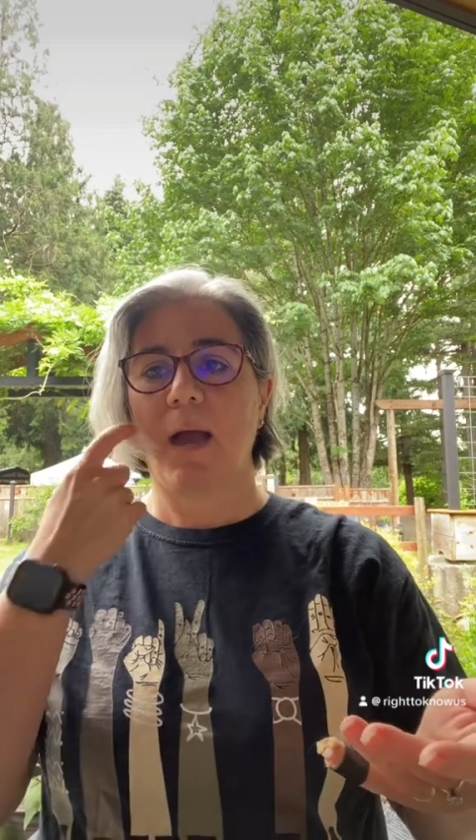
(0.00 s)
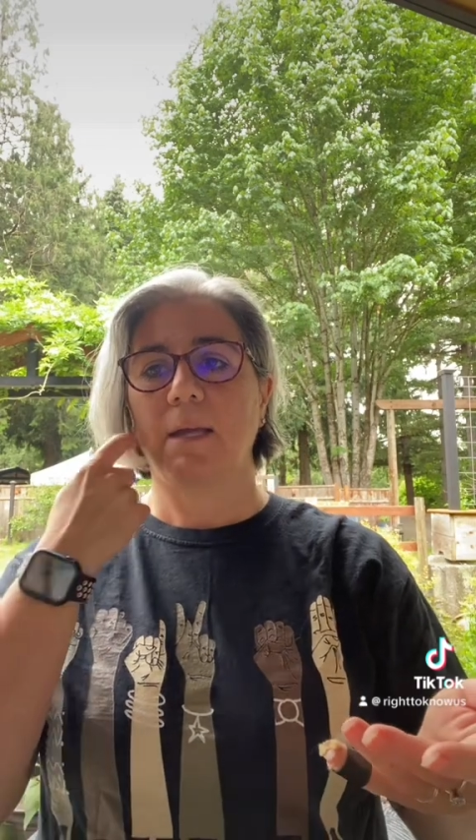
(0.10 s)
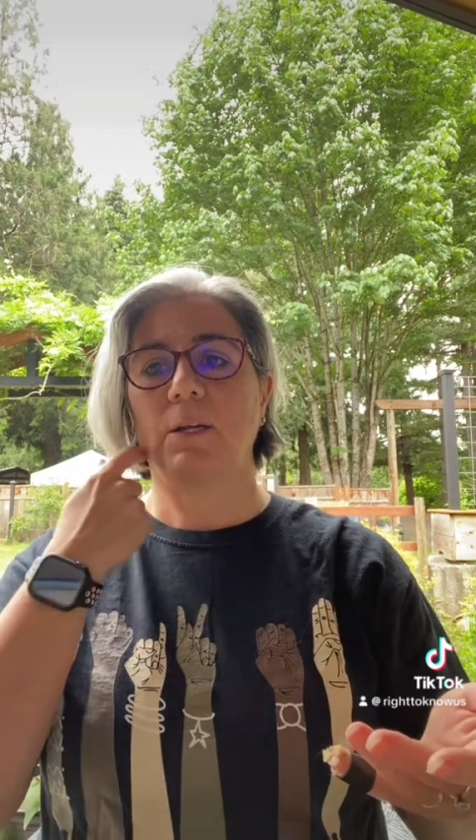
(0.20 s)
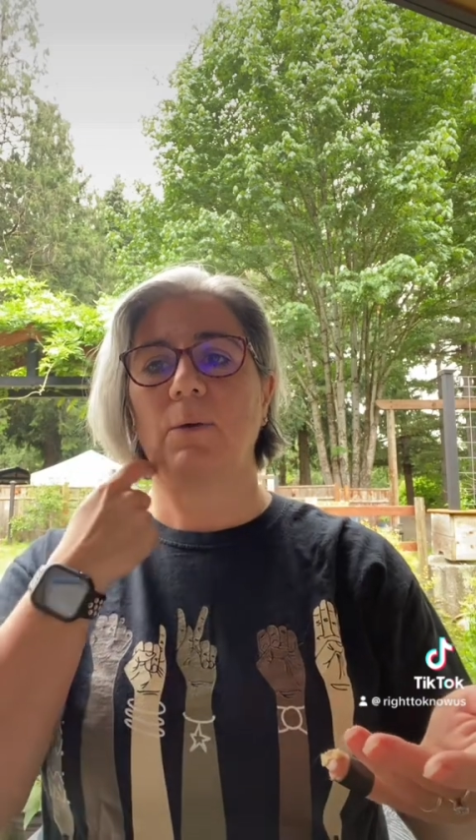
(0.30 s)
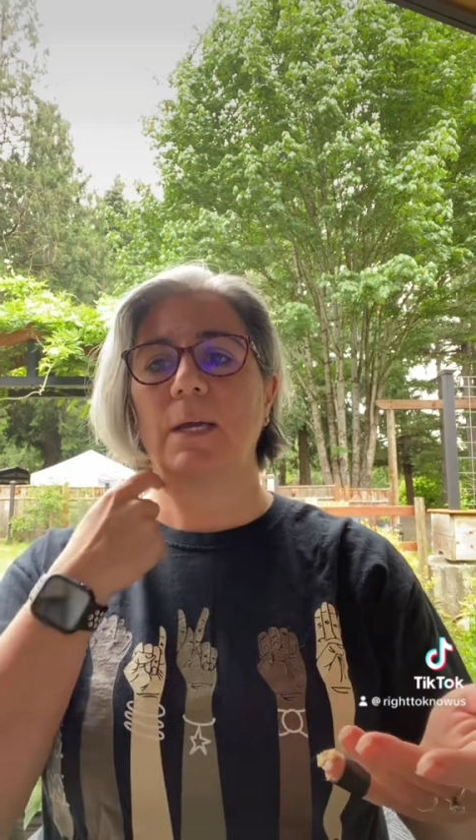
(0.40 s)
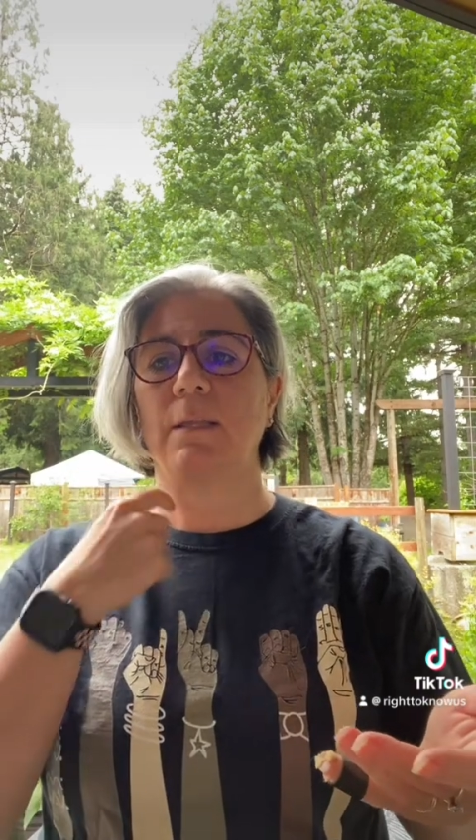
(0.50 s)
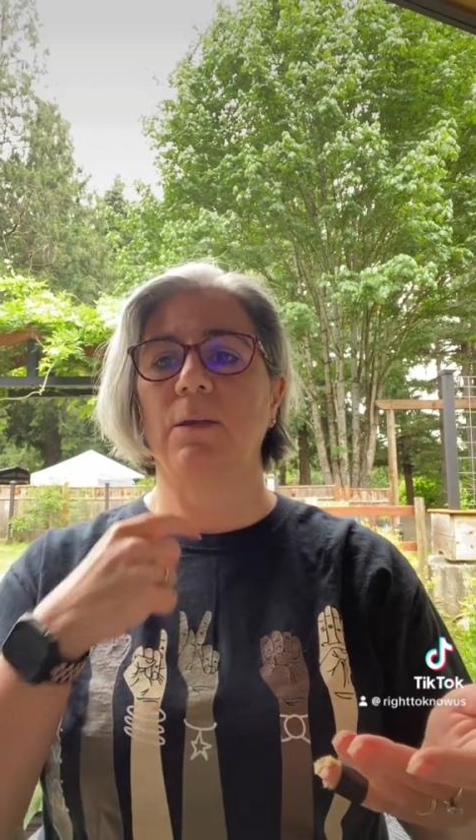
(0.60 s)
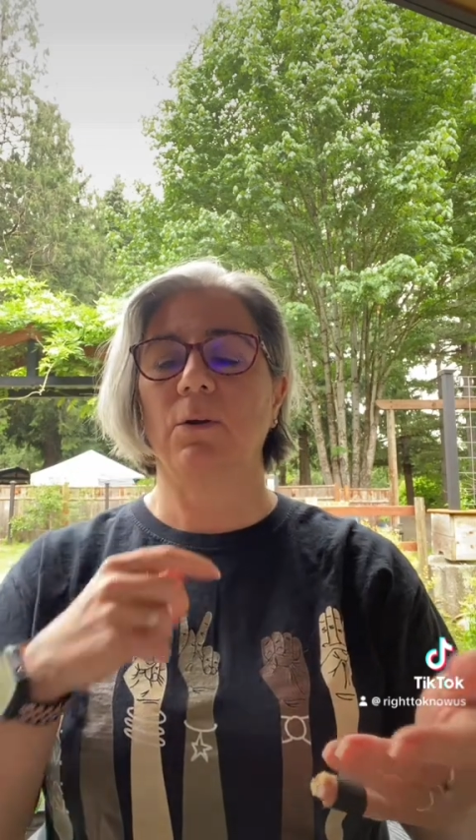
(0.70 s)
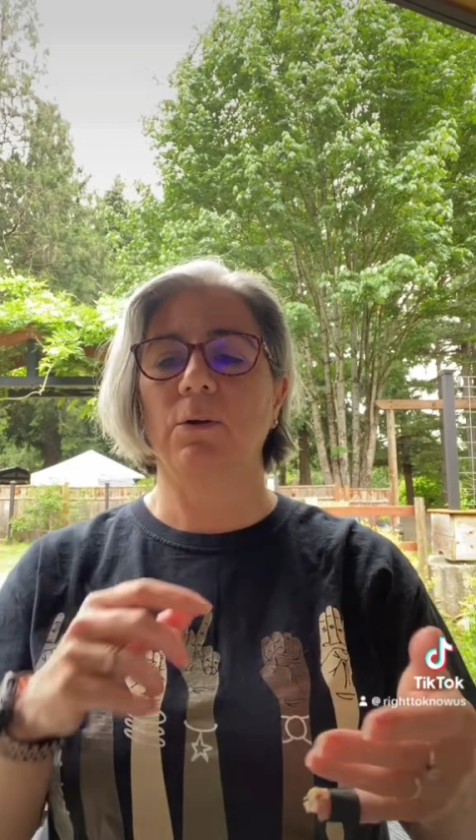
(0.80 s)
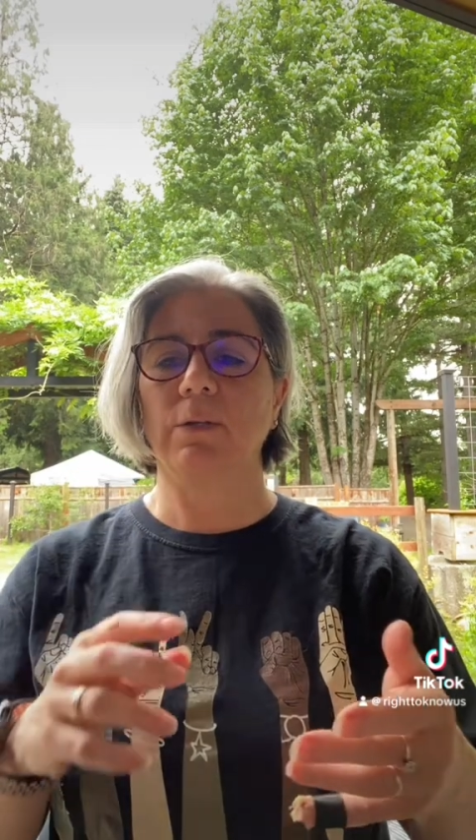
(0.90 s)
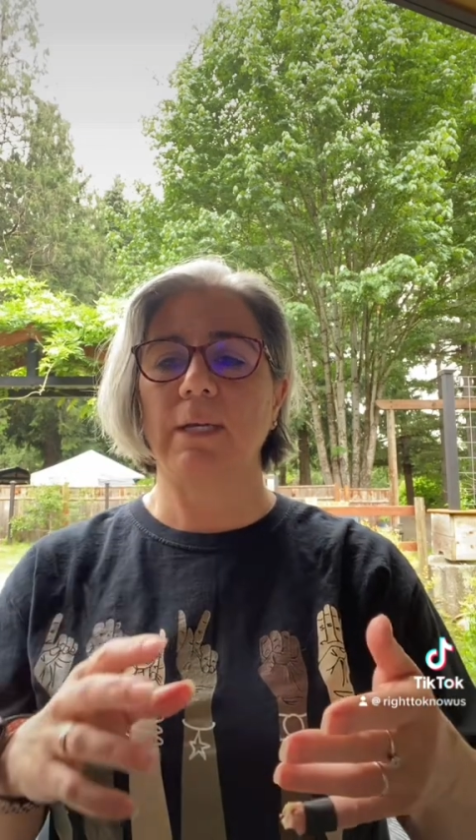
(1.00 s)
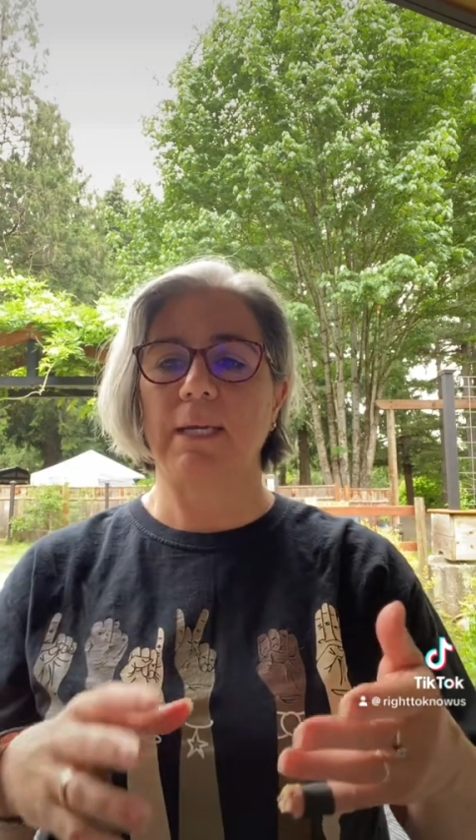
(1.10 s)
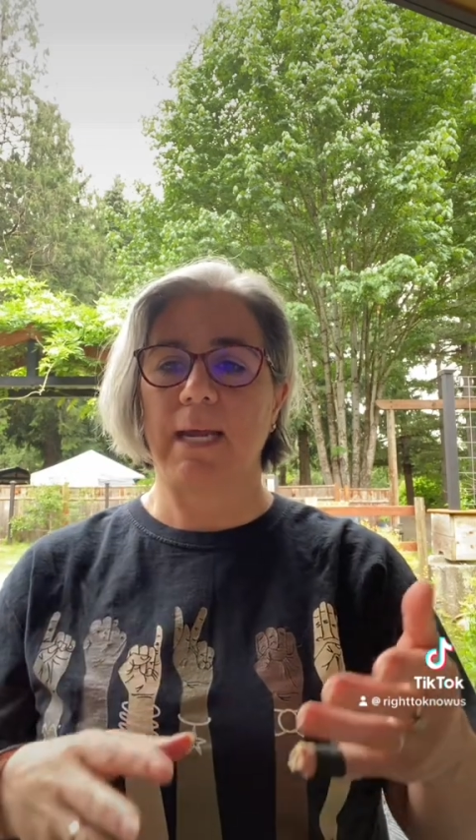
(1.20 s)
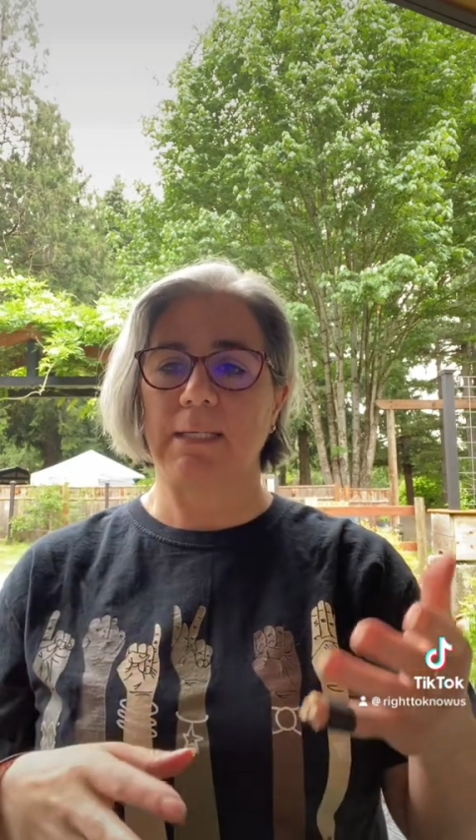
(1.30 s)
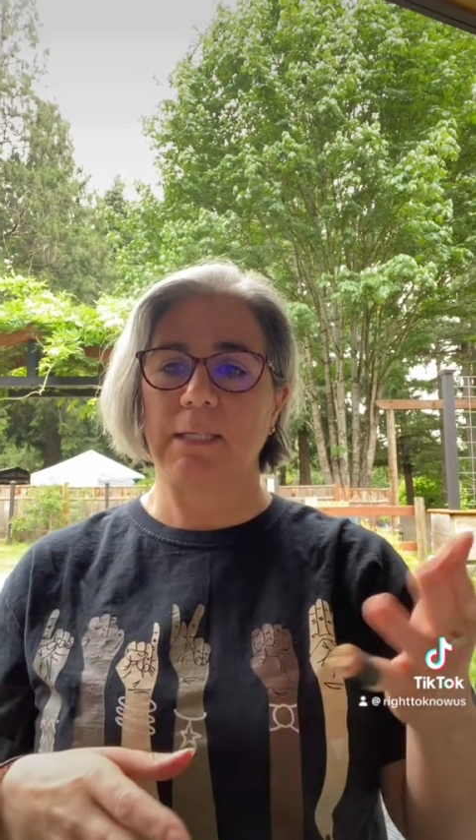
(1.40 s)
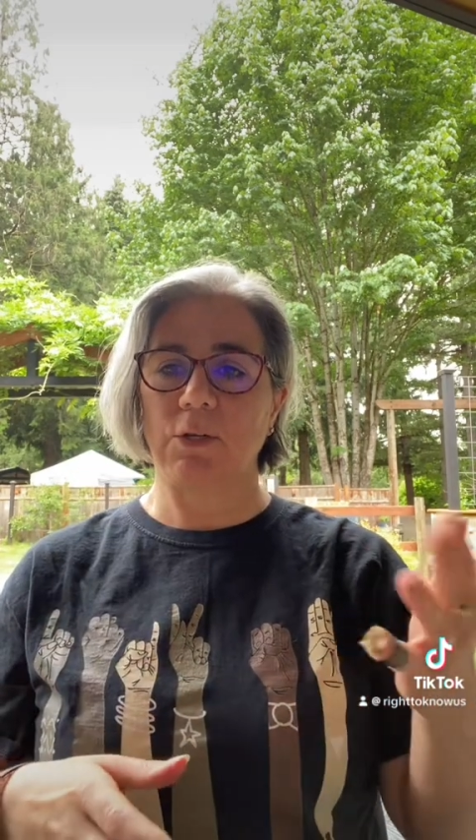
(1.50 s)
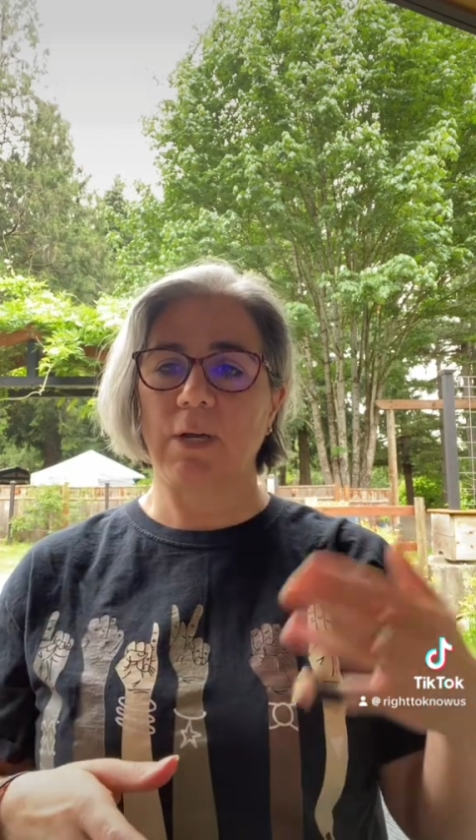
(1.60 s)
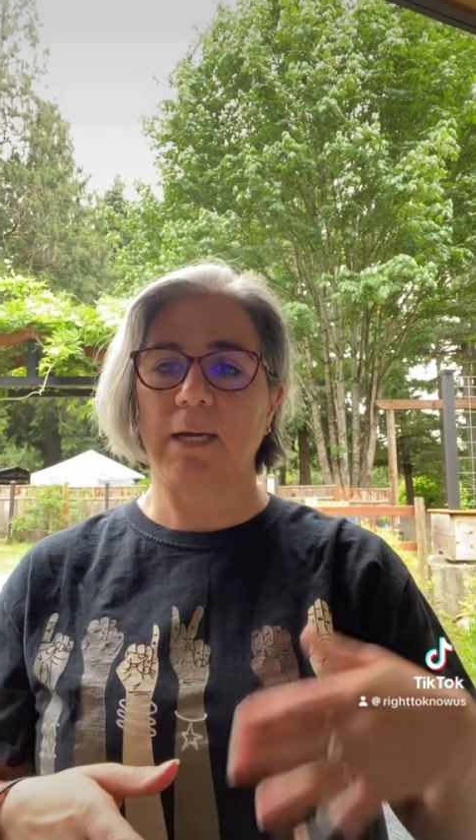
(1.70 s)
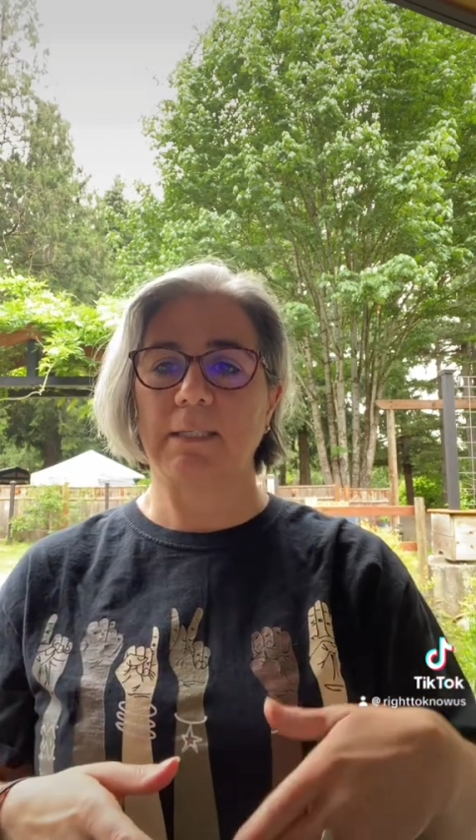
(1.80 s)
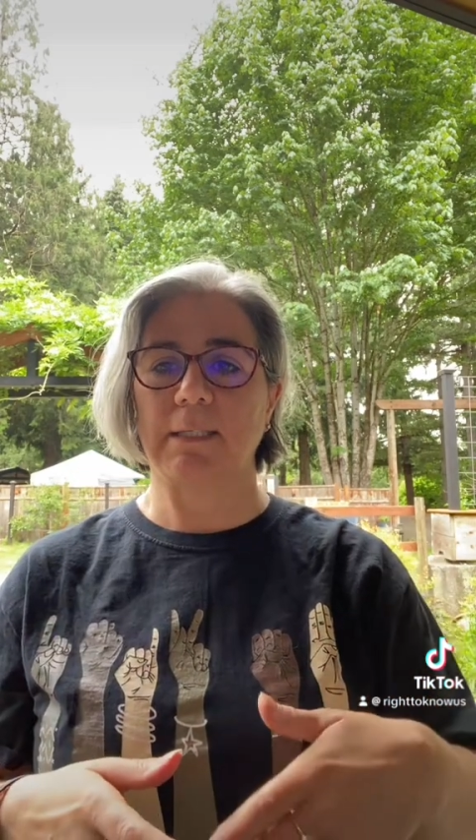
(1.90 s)
In the early days in the
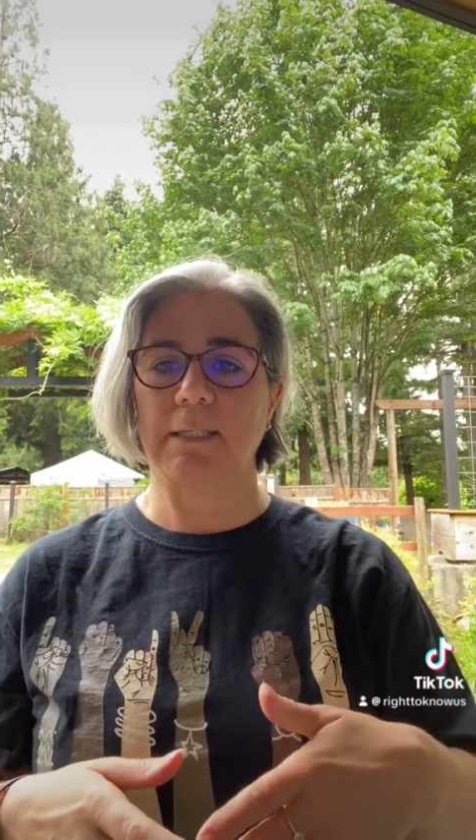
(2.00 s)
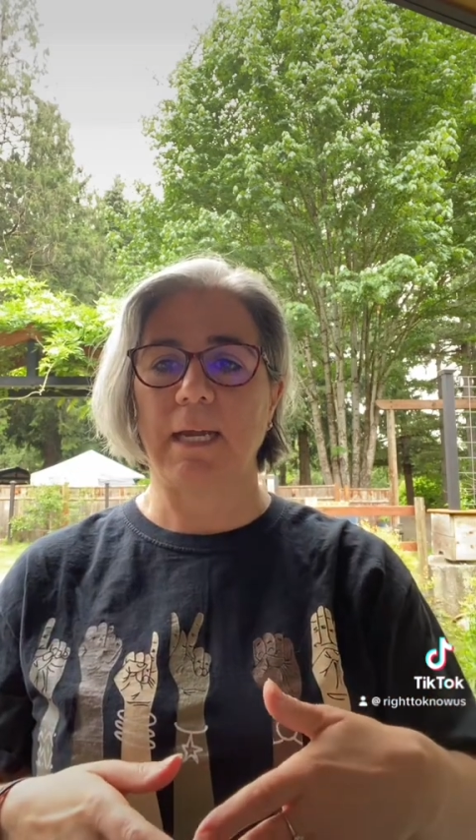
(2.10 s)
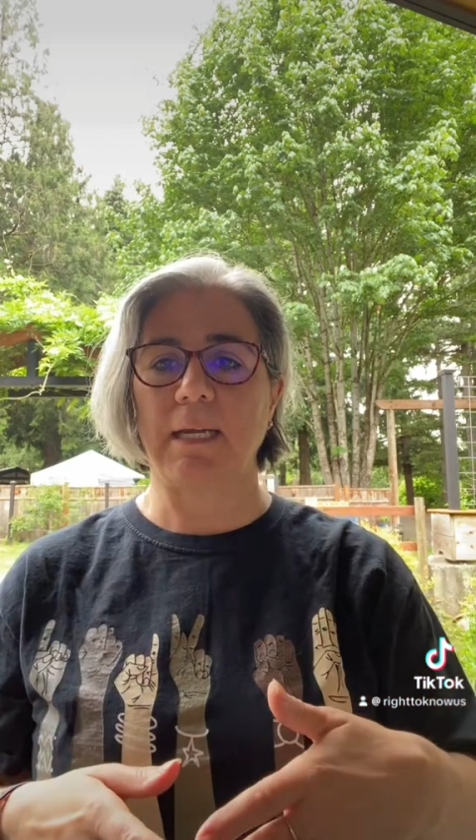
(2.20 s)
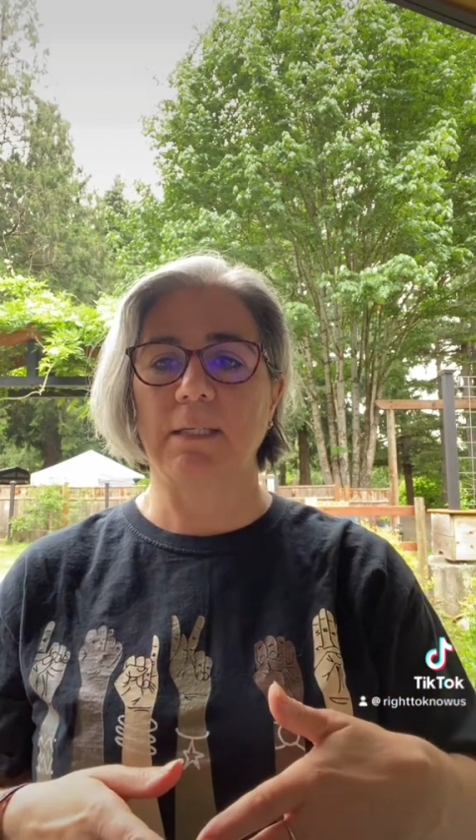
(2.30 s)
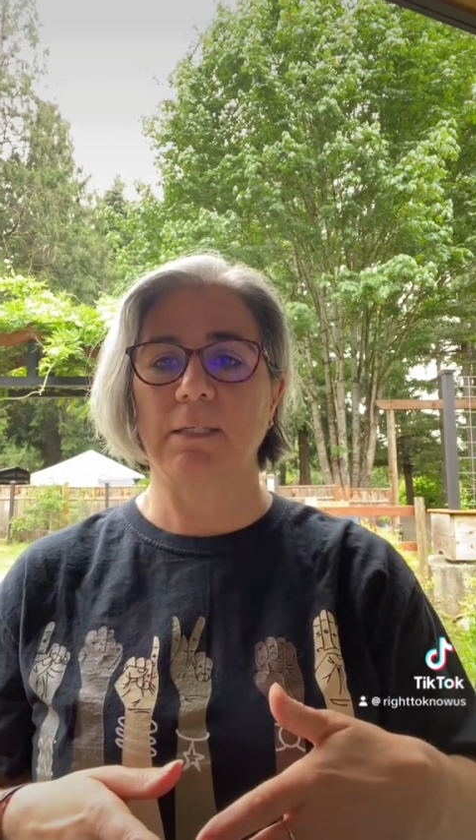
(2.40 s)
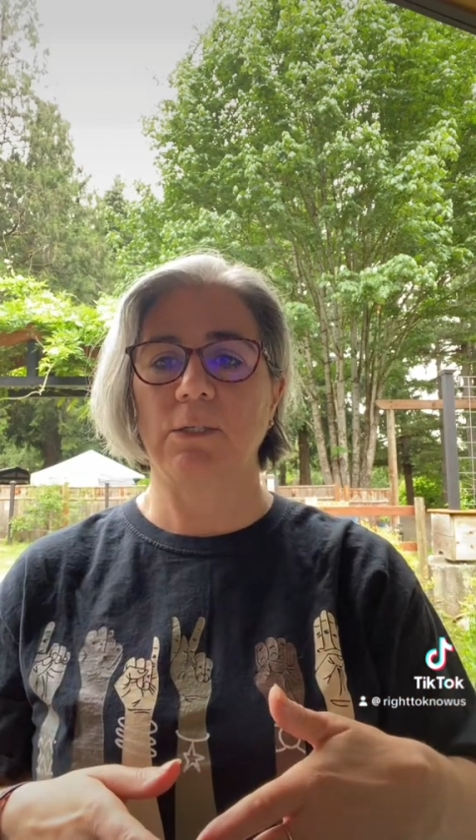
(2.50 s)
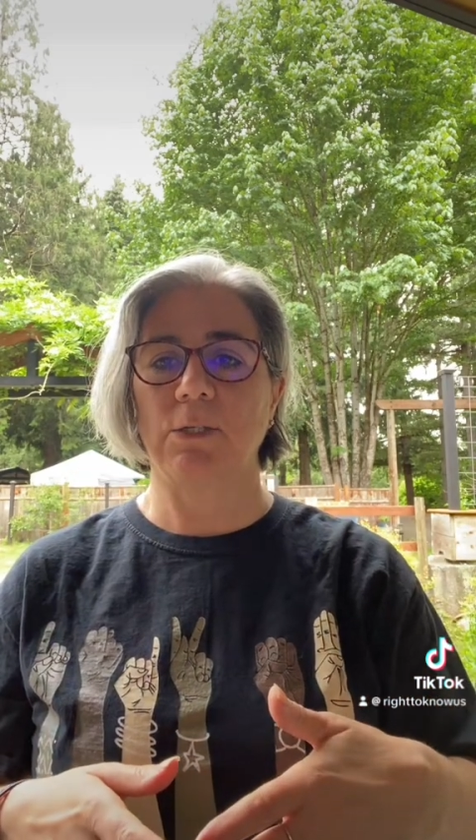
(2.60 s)
United States,